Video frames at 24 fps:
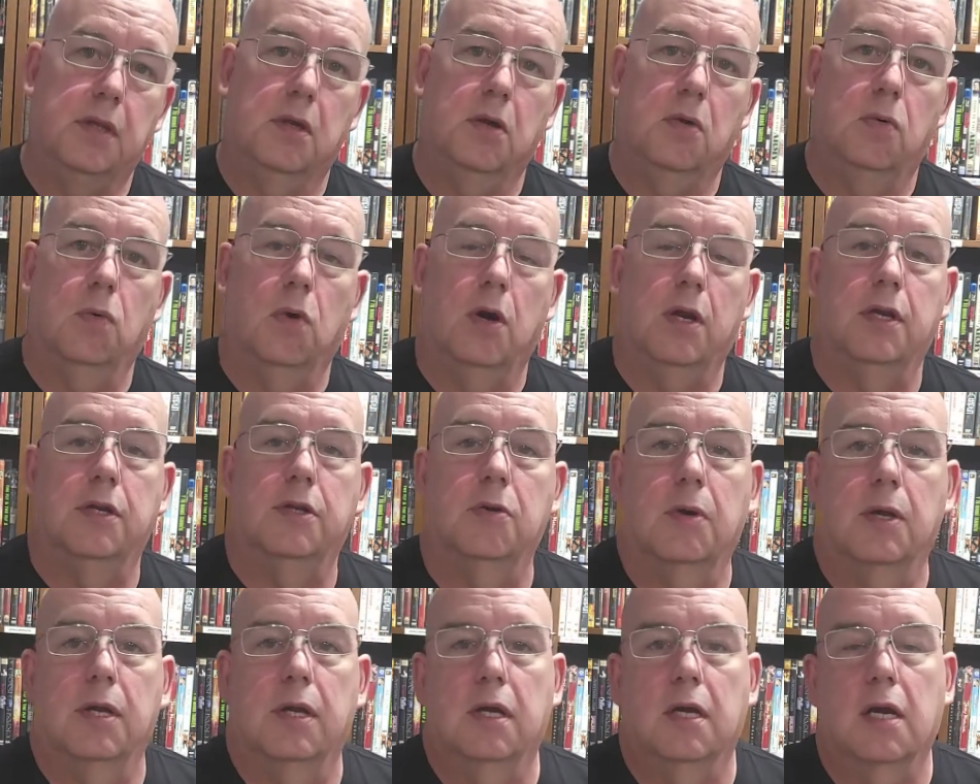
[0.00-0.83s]
want to
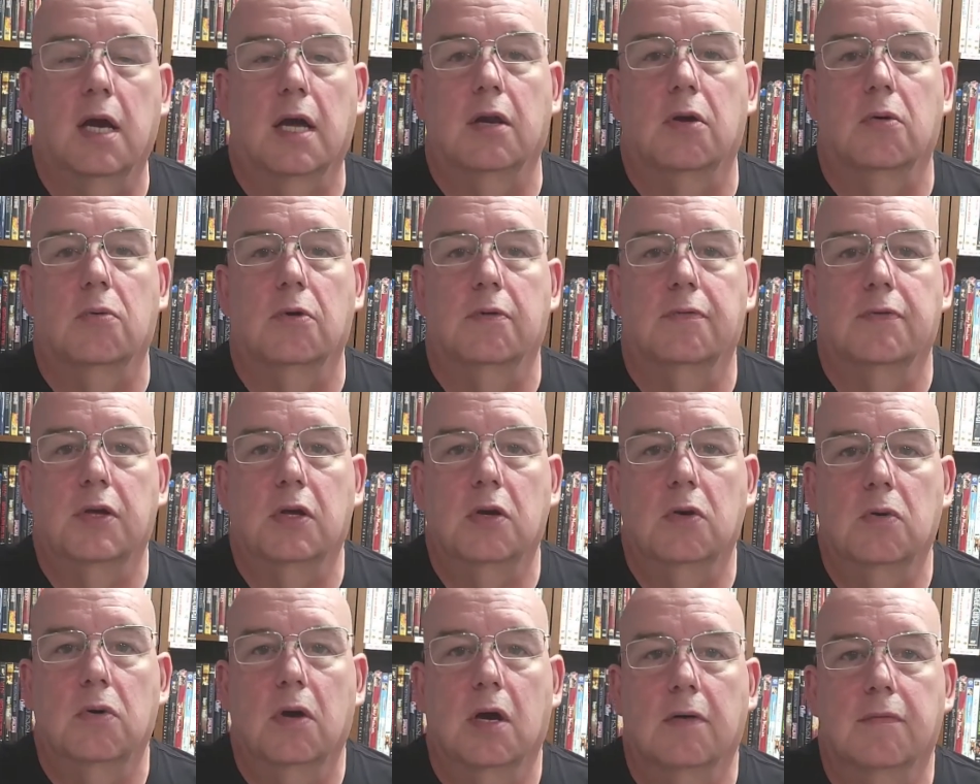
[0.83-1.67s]
do any kind of
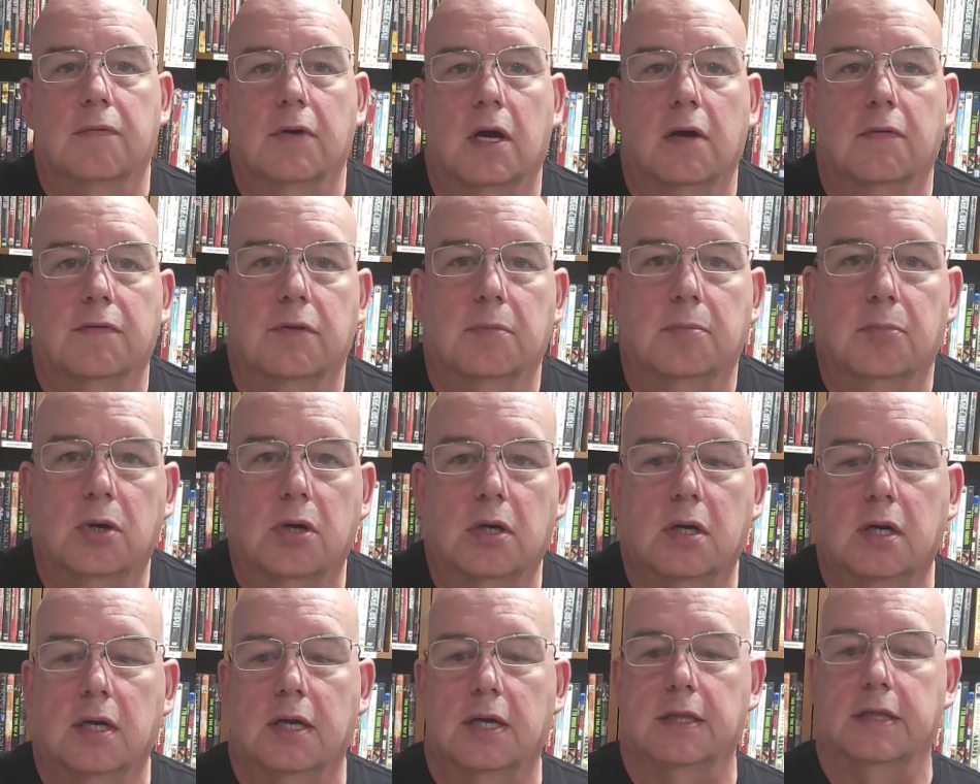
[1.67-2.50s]
review of the
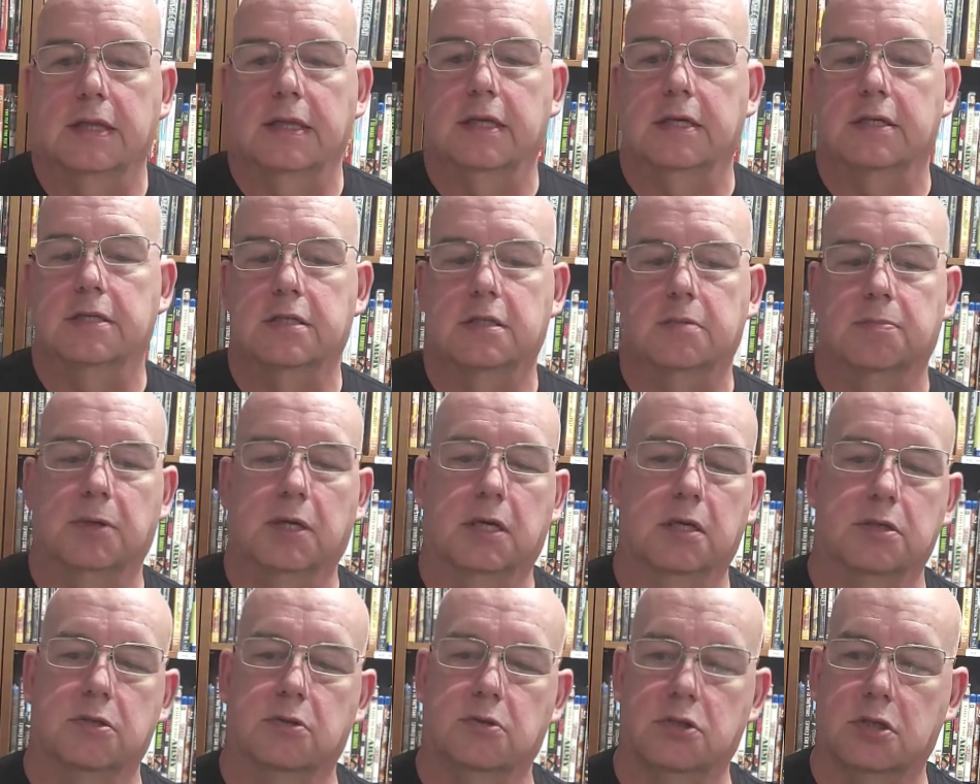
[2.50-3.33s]
book in this
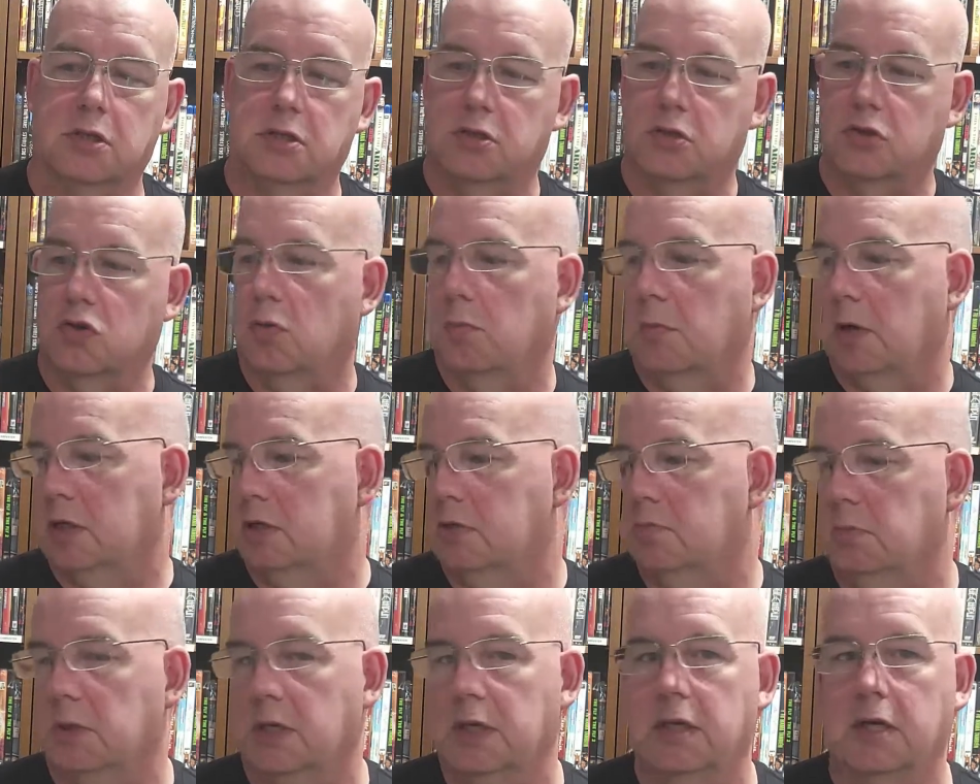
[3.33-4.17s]
because there's just so
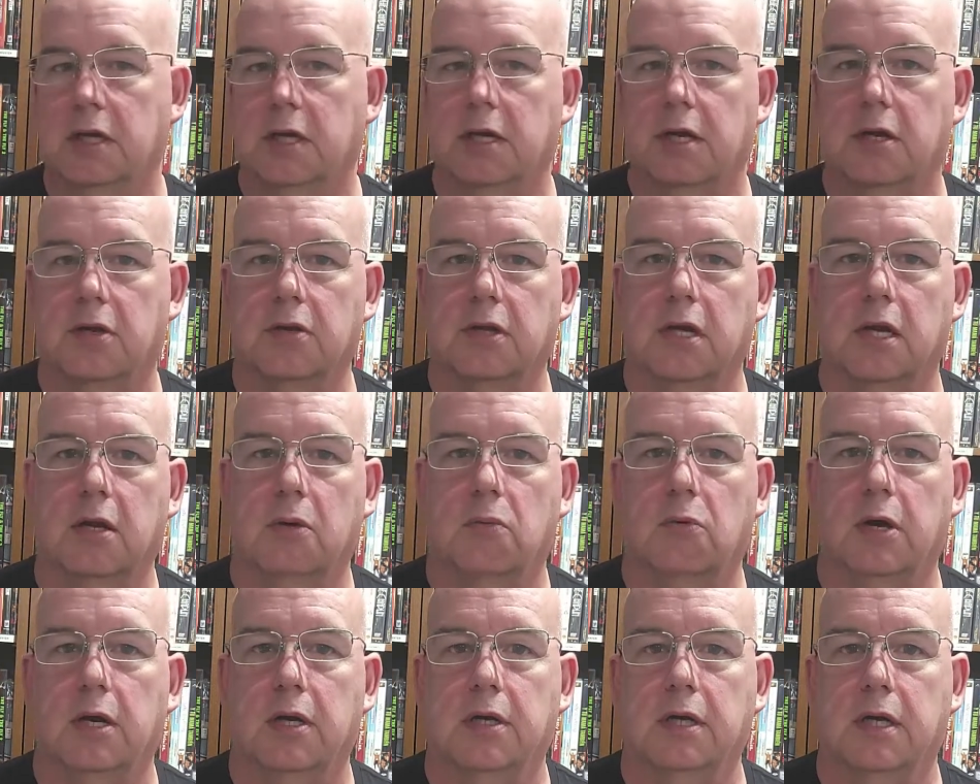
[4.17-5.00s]
much media here that I
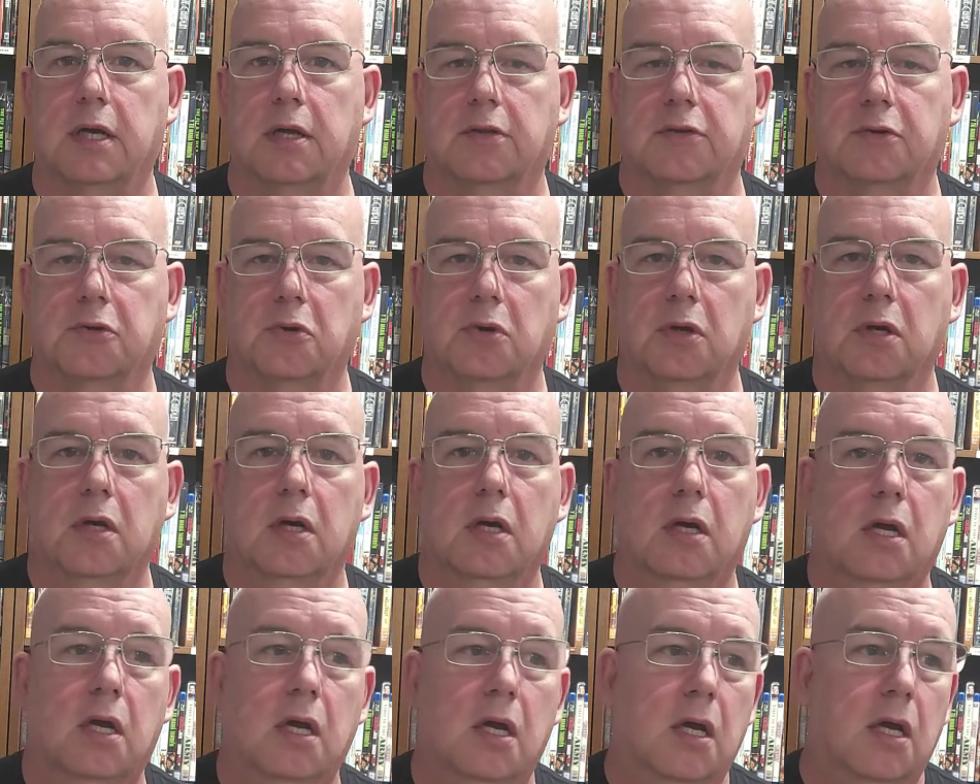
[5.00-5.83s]
wanted to get through it
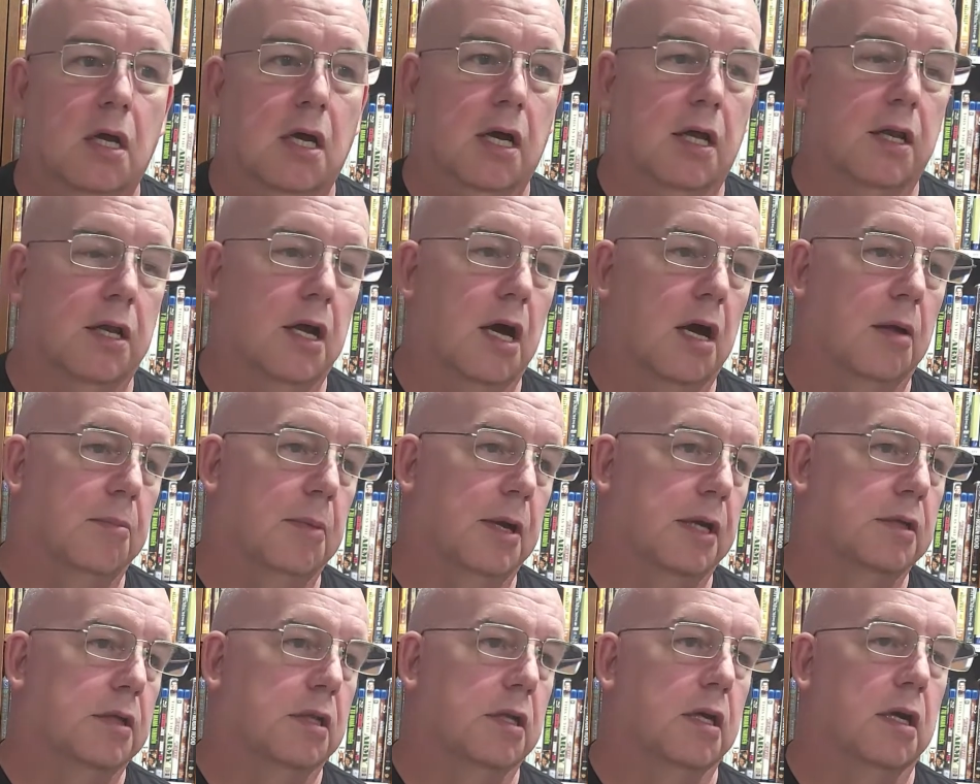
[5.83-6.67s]
and not
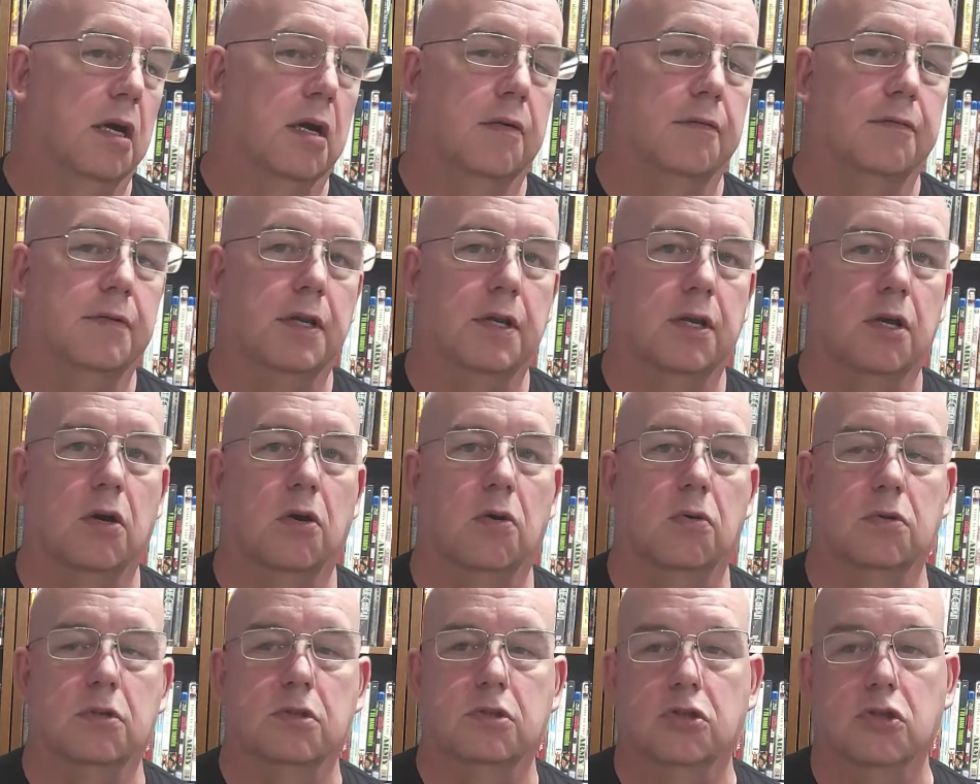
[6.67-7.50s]
make the
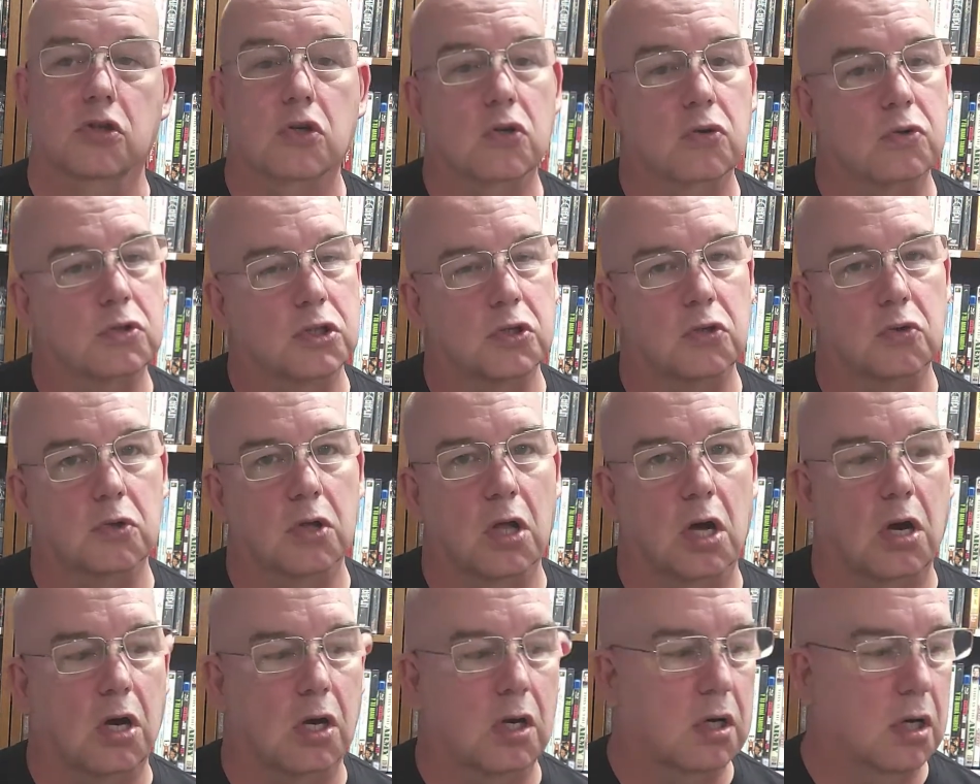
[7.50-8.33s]
video too
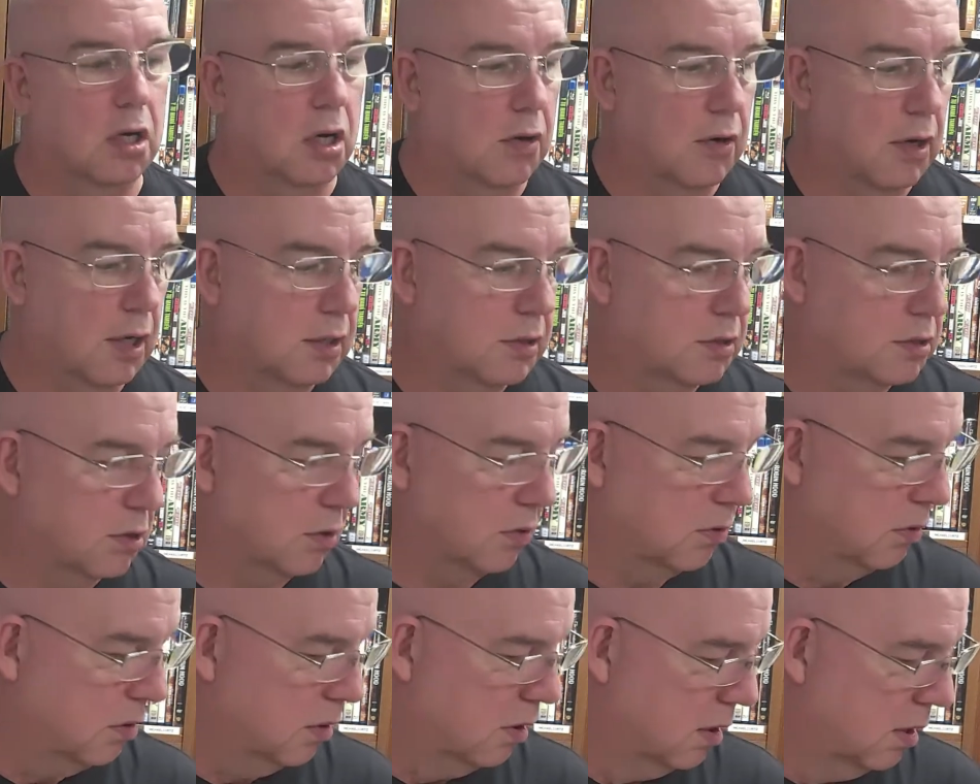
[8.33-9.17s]
long. All right,
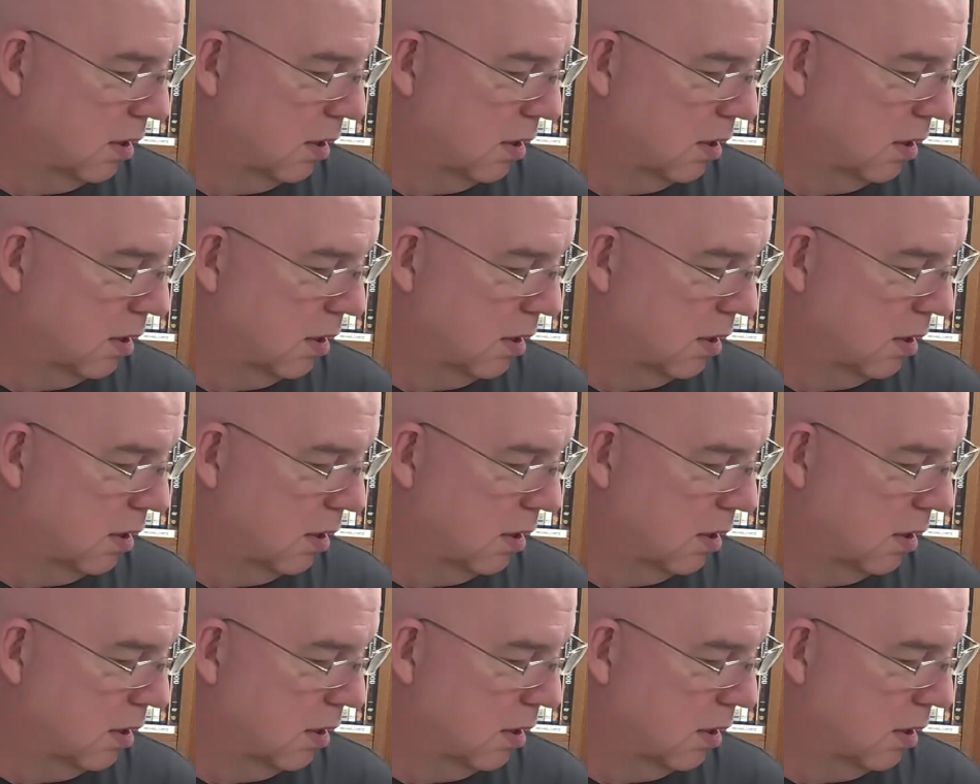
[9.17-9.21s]
so